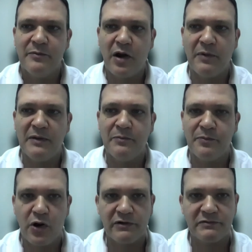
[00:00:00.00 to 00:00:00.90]

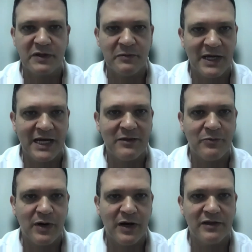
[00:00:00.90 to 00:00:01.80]
probably
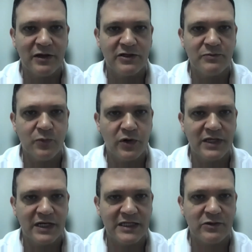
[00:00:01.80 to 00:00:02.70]
made, but there's more
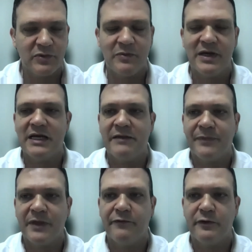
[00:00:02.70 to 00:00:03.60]
that needs to be made
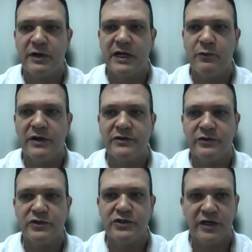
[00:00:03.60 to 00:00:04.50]
if you really want
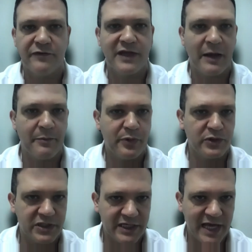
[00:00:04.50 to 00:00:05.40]
to shift and
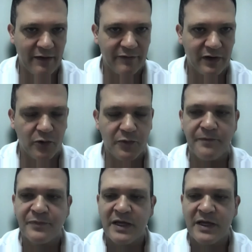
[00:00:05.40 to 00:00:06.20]
push the envelope.